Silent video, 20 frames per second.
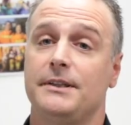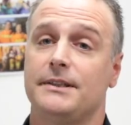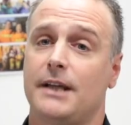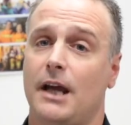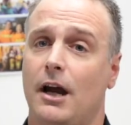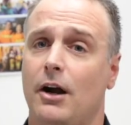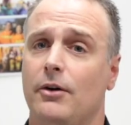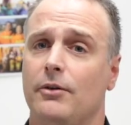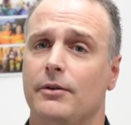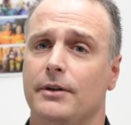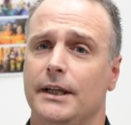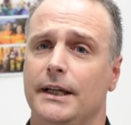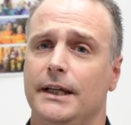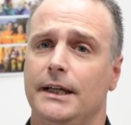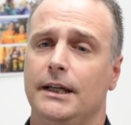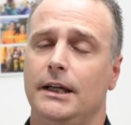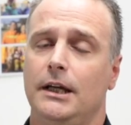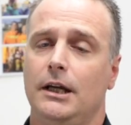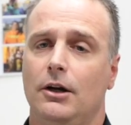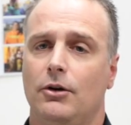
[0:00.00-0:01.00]
is
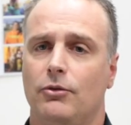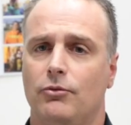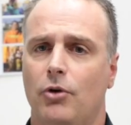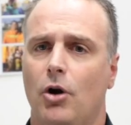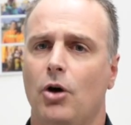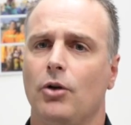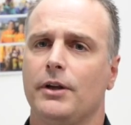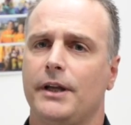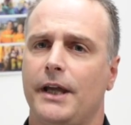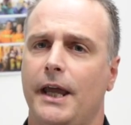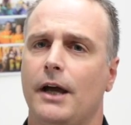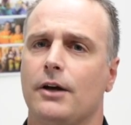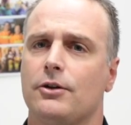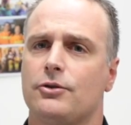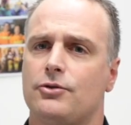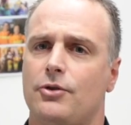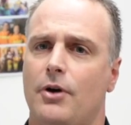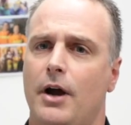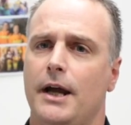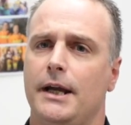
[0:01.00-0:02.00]
currently rolling out
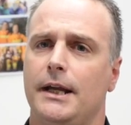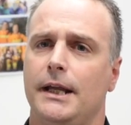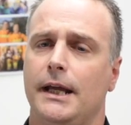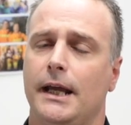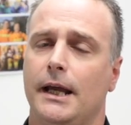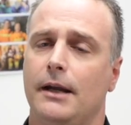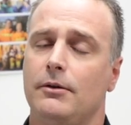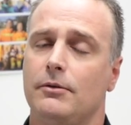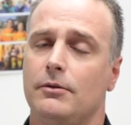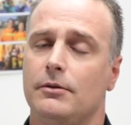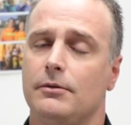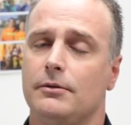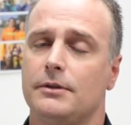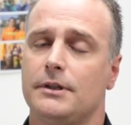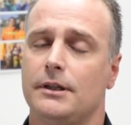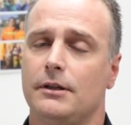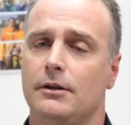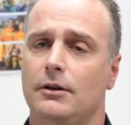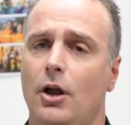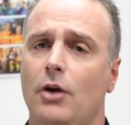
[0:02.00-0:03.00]
training and
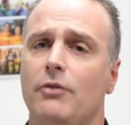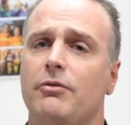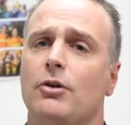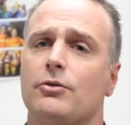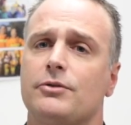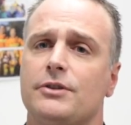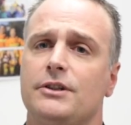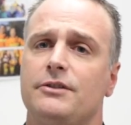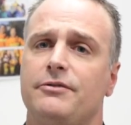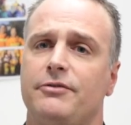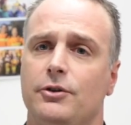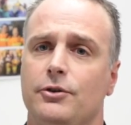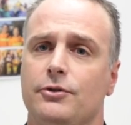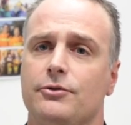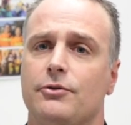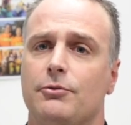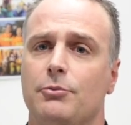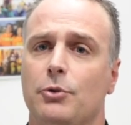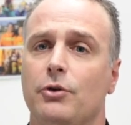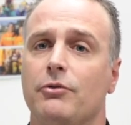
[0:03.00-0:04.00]
low voltage
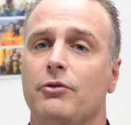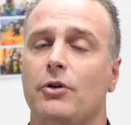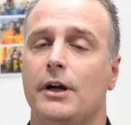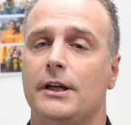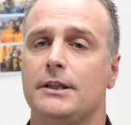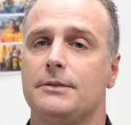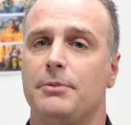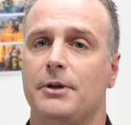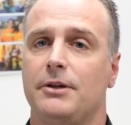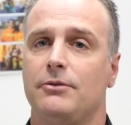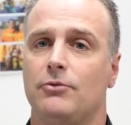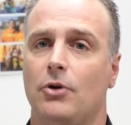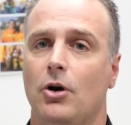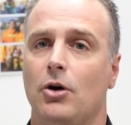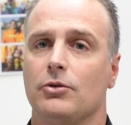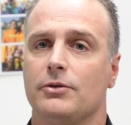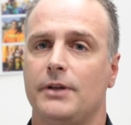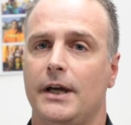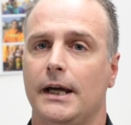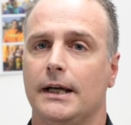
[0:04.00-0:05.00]
fuse removal has been
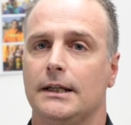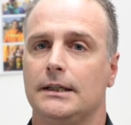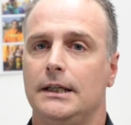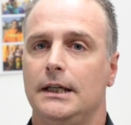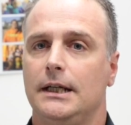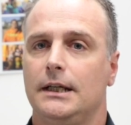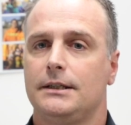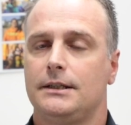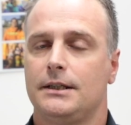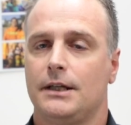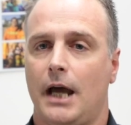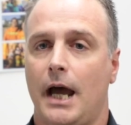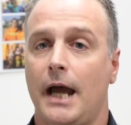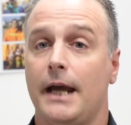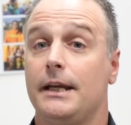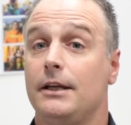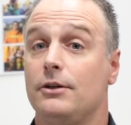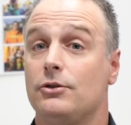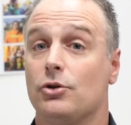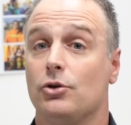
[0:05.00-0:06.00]
rolled out to
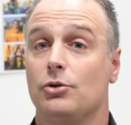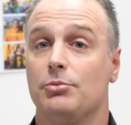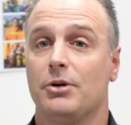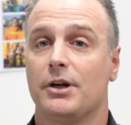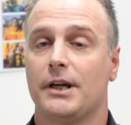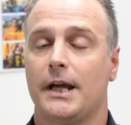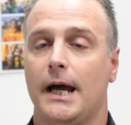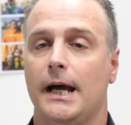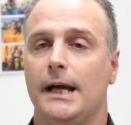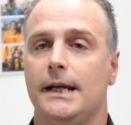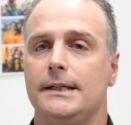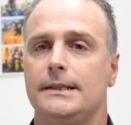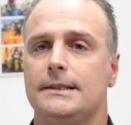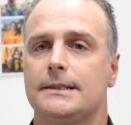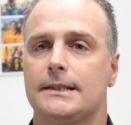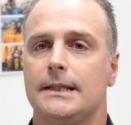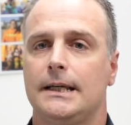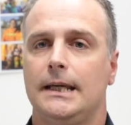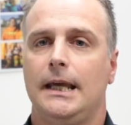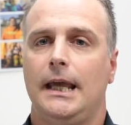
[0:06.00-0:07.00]
82
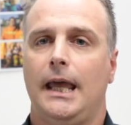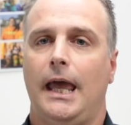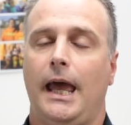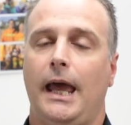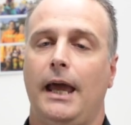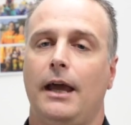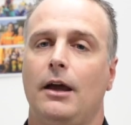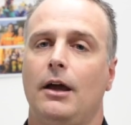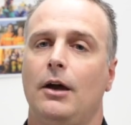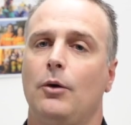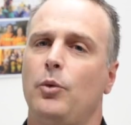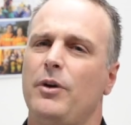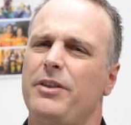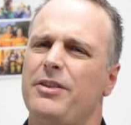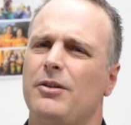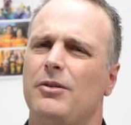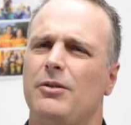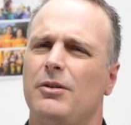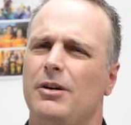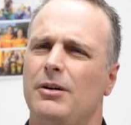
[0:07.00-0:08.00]
brigades uh,
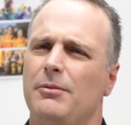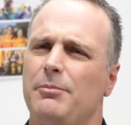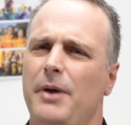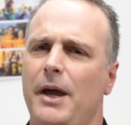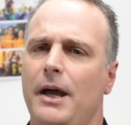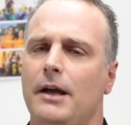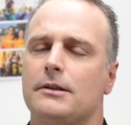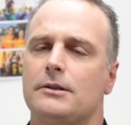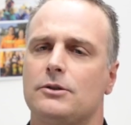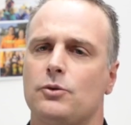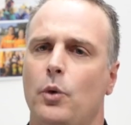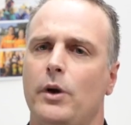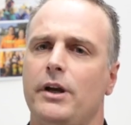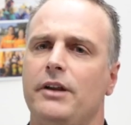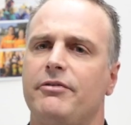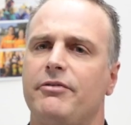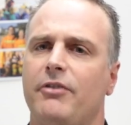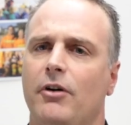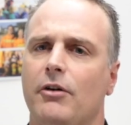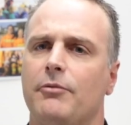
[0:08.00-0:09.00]
with about
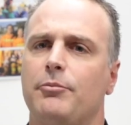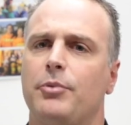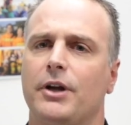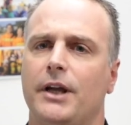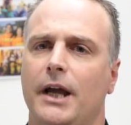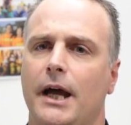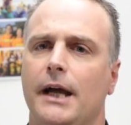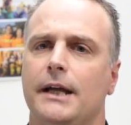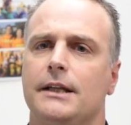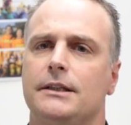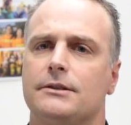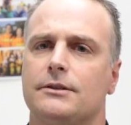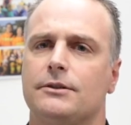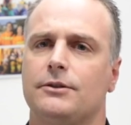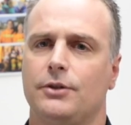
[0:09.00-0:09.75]
25 brigades